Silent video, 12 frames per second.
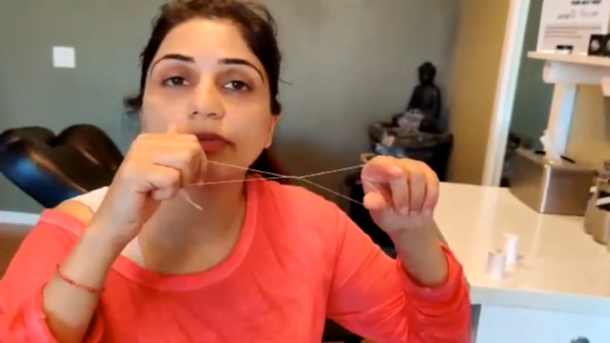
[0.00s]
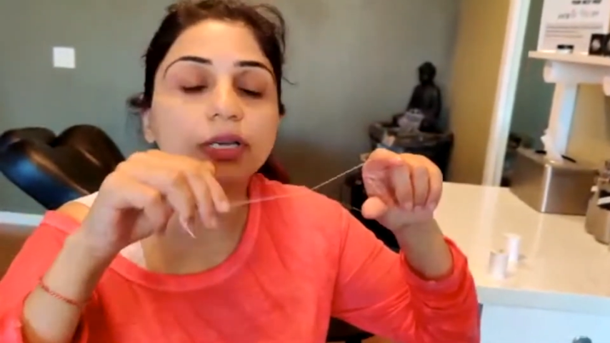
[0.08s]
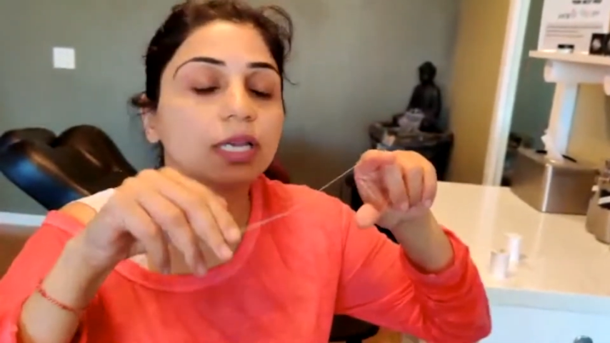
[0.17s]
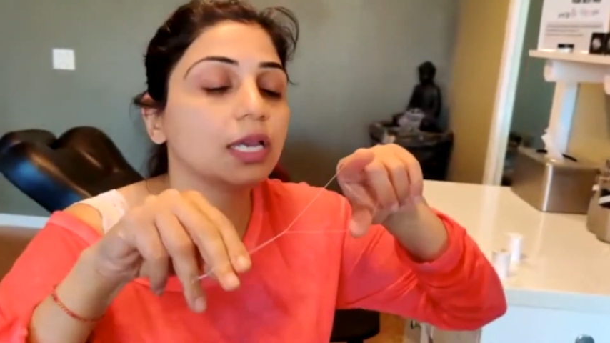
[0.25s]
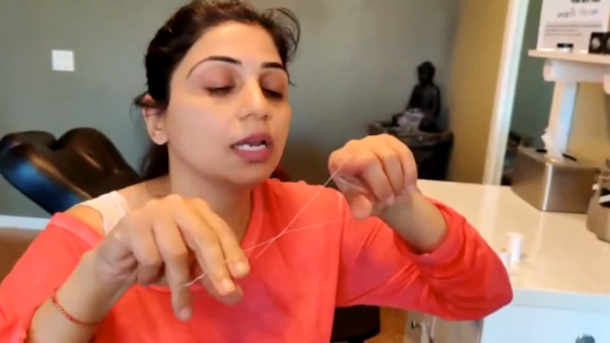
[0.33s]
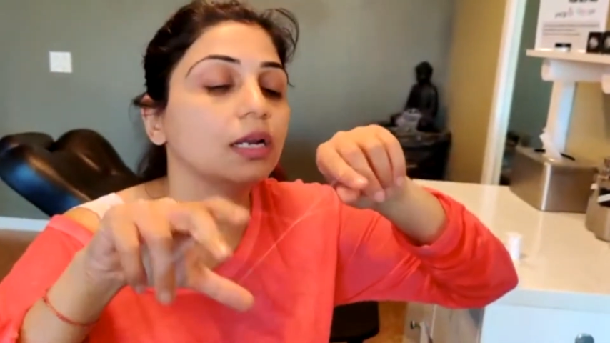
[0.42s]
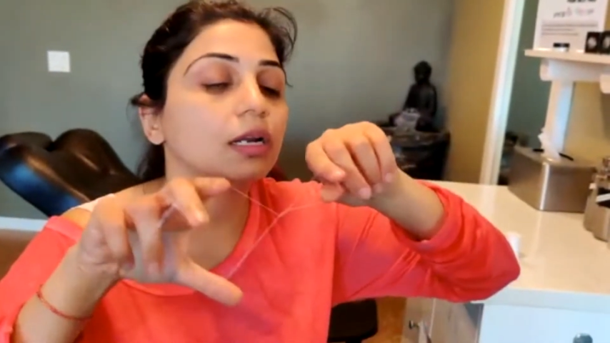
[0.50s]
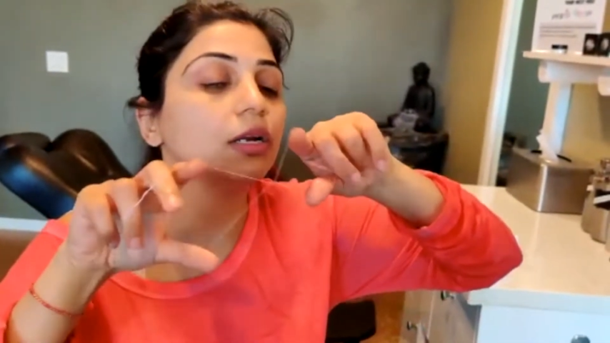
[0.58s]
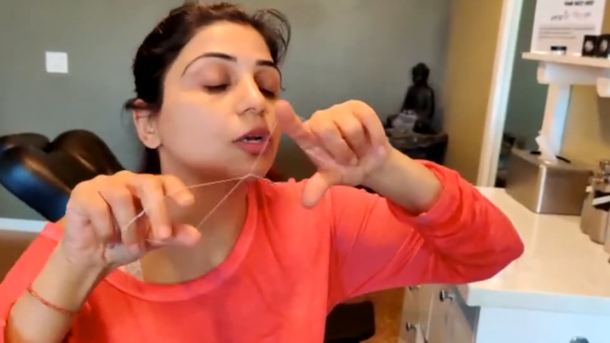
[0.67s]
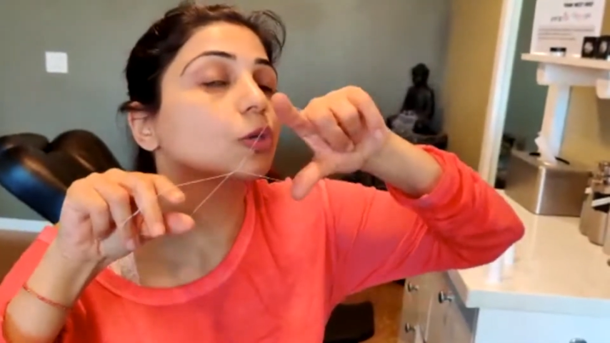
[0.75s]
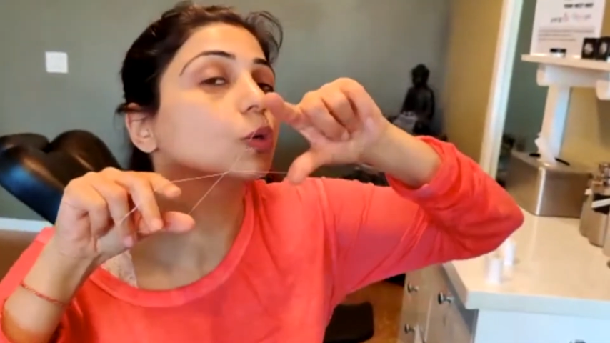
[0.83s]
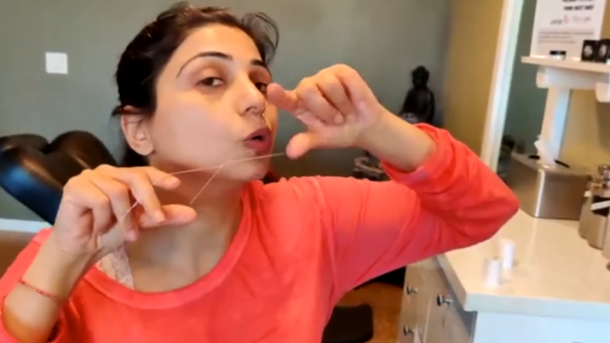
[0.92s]
here,
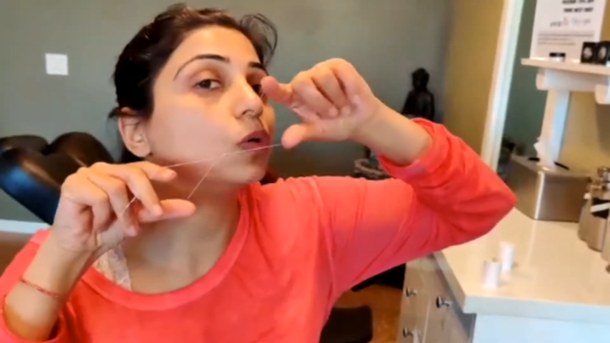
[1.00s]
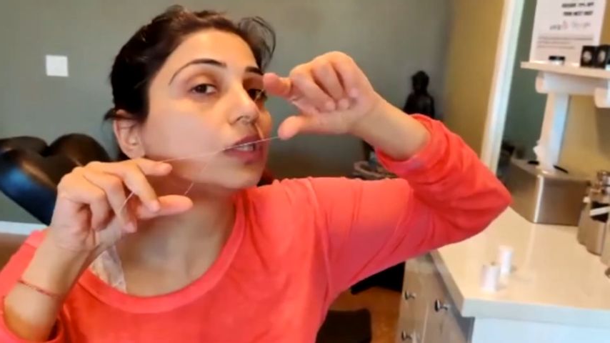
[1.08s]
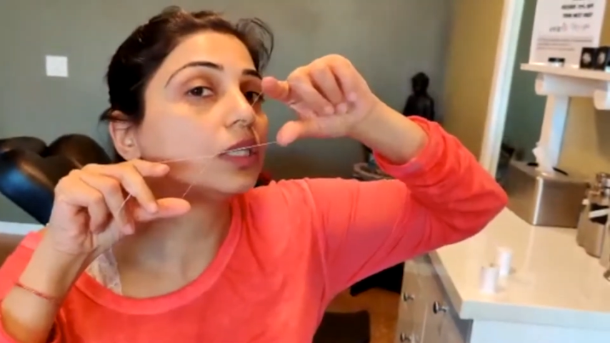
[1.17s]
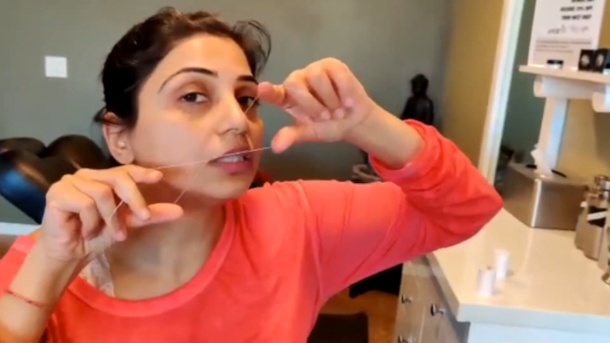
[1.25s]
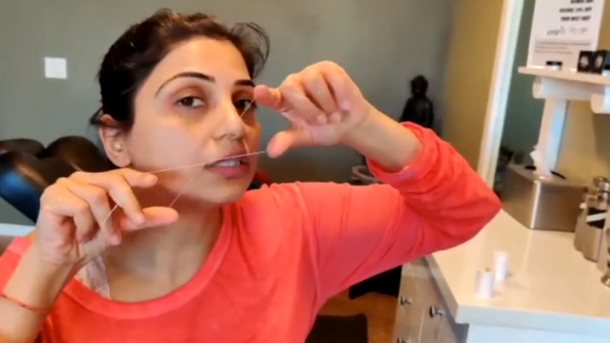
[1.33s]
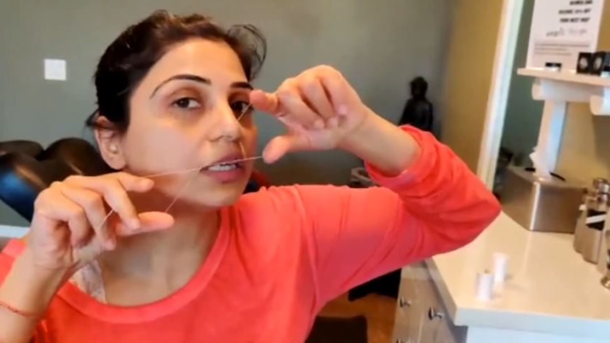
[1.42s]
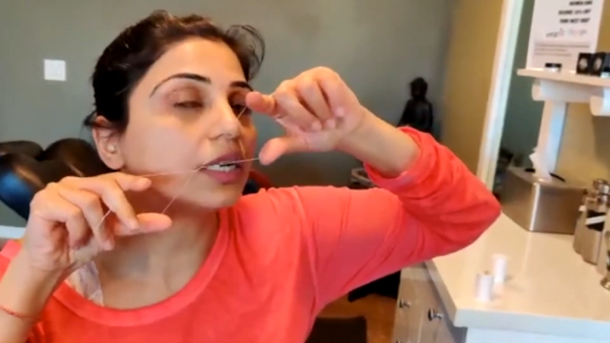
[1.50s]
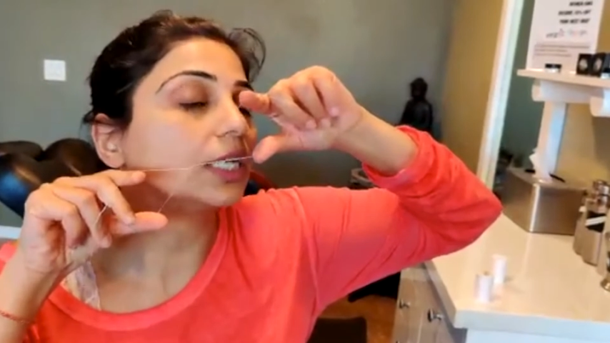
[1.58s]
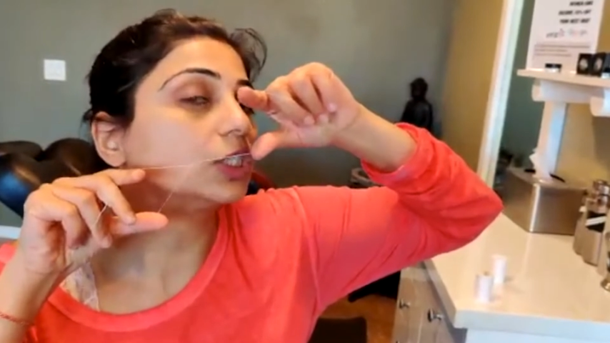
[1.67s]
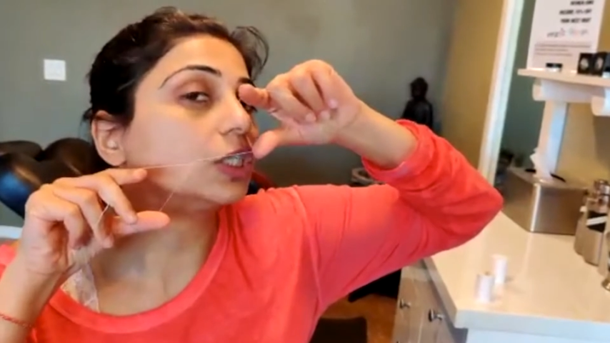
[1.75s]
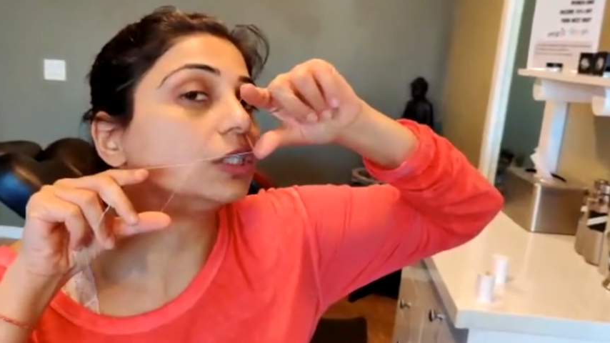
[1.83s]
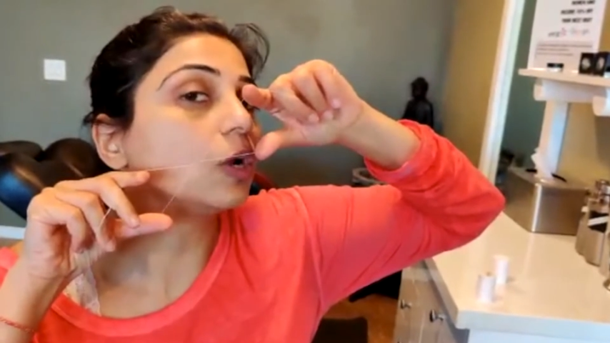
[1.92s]
you go this
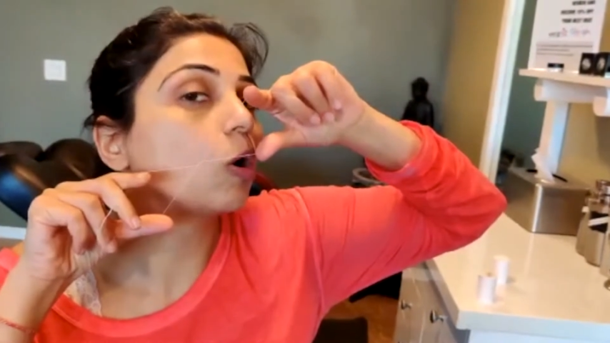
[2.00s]
direction